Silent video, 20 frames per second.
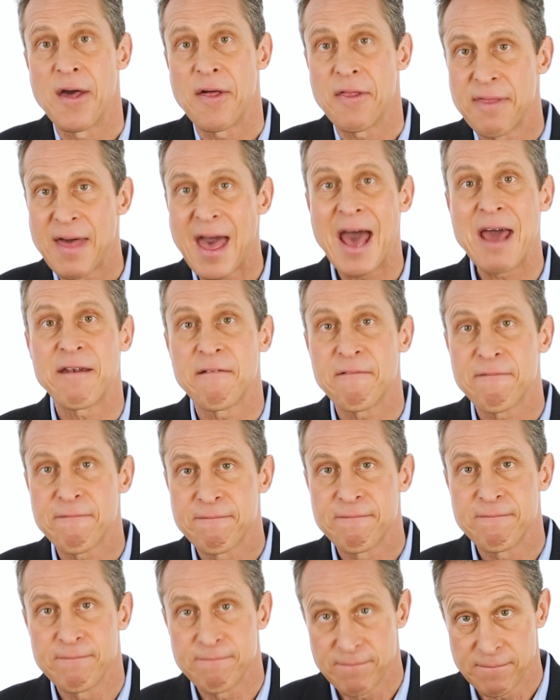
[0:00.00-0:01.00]
that
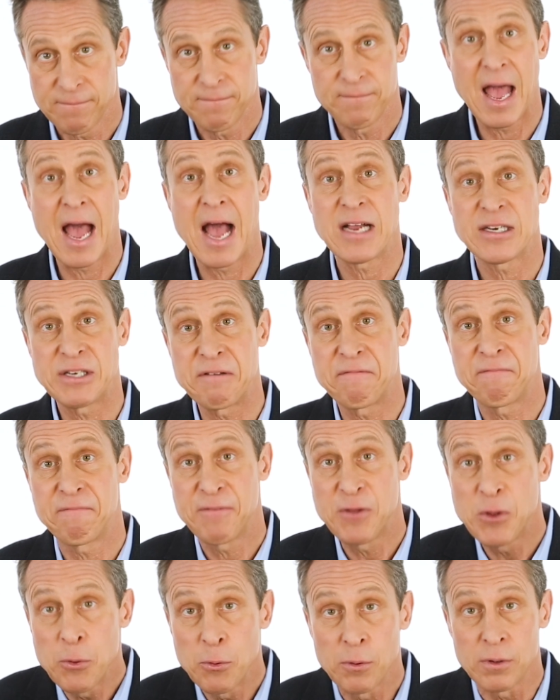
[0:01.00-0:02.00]
actually
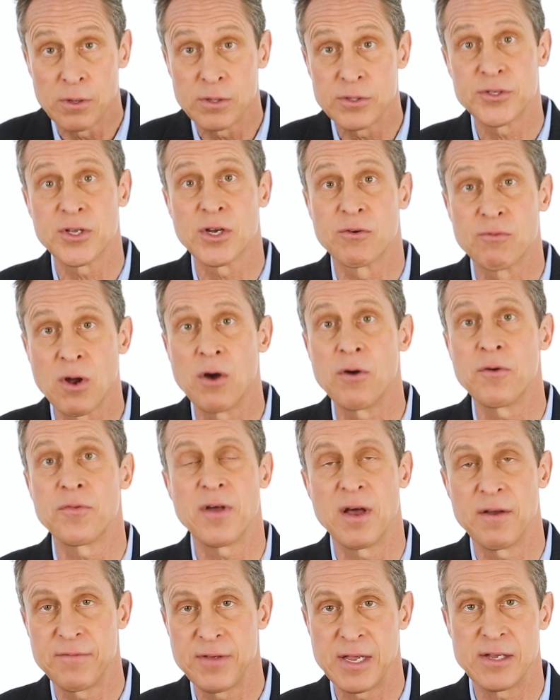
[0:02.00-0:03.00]
fuels the
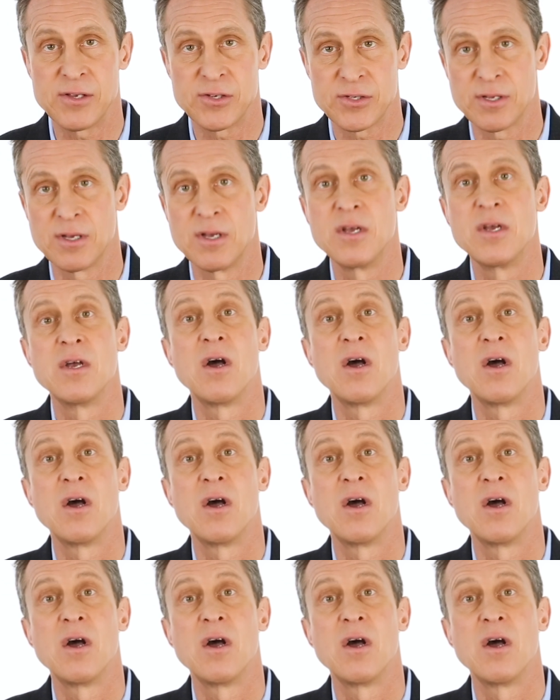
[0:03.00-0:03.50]
growth of yeast.